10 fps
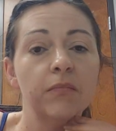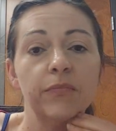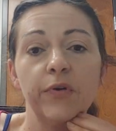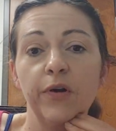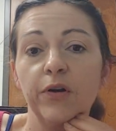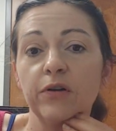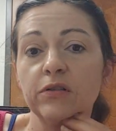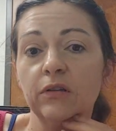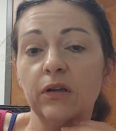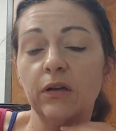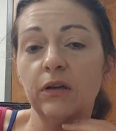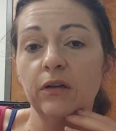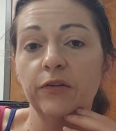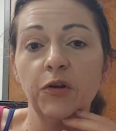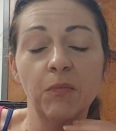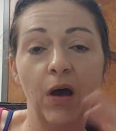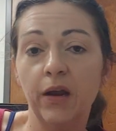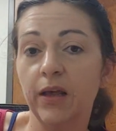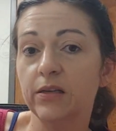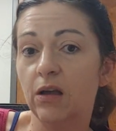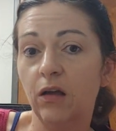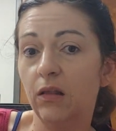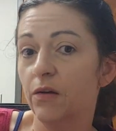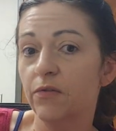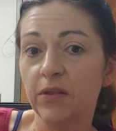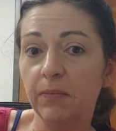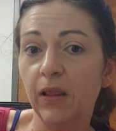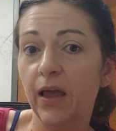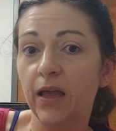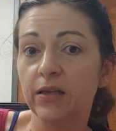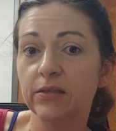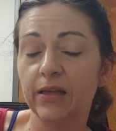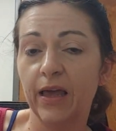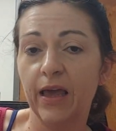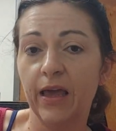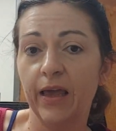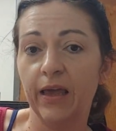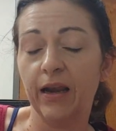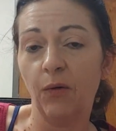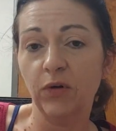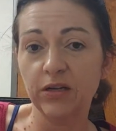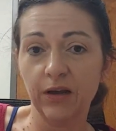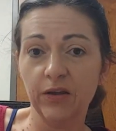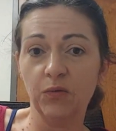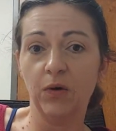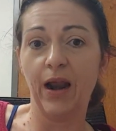There's little mnemonics all over the place, and I would tell you the one